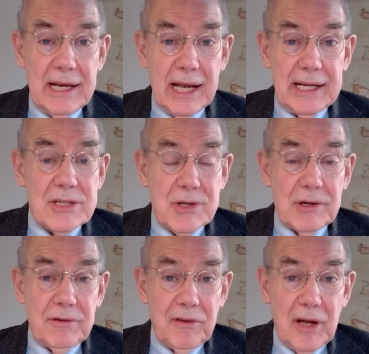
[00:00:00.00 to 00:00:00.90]
and he's
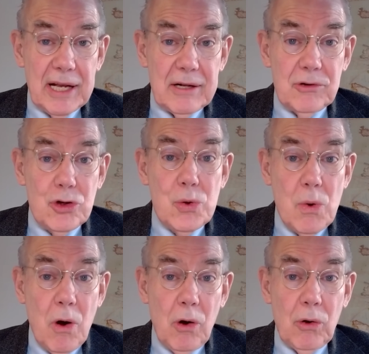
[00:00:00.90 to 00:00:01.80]
going to find
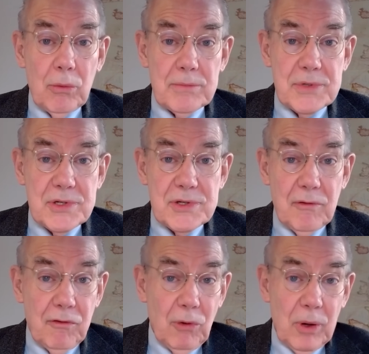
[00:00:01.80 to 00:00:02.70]
new homes
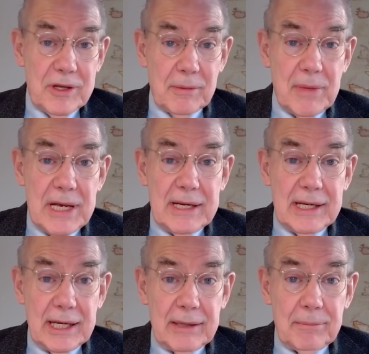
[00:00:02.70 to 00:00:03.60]
for them
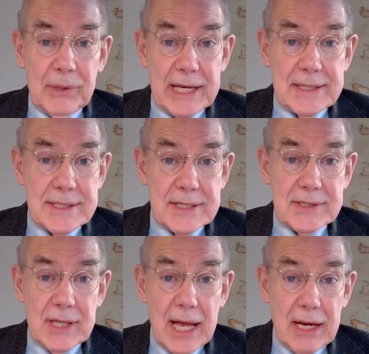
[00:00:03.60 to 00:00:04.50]
in
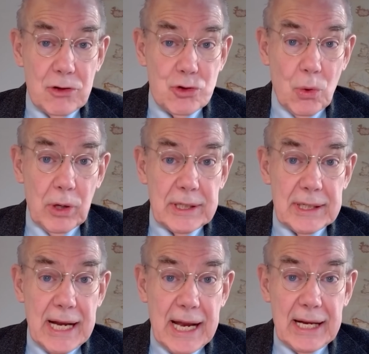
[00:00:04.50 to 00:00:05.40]
places like
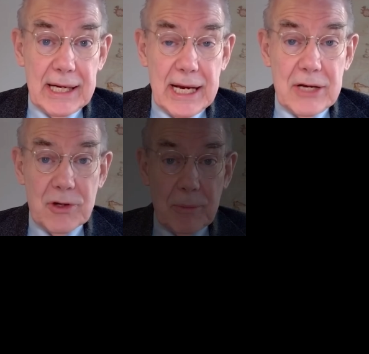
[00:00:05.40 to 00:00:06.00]
Jordan and Egypt.